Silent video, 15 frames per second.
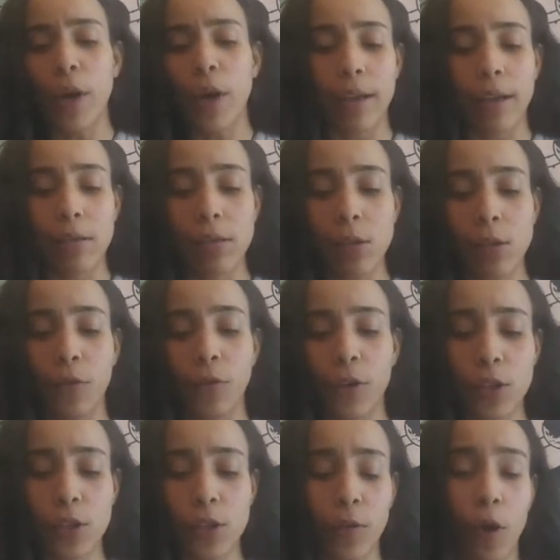Okay, so
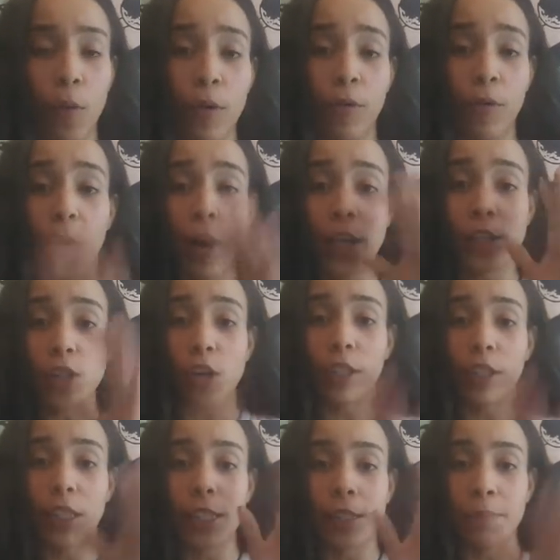first of all, before I
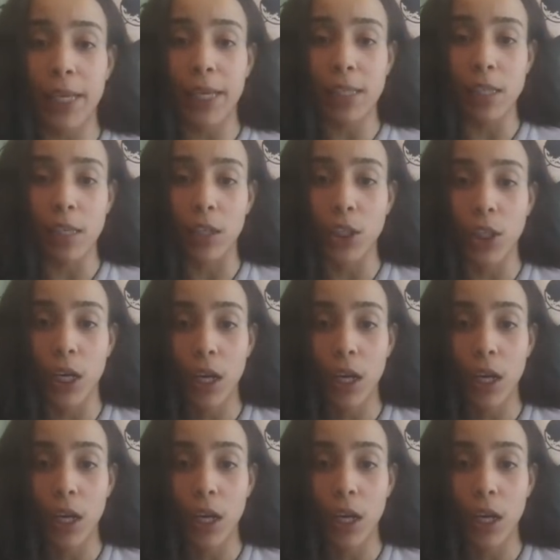start this message.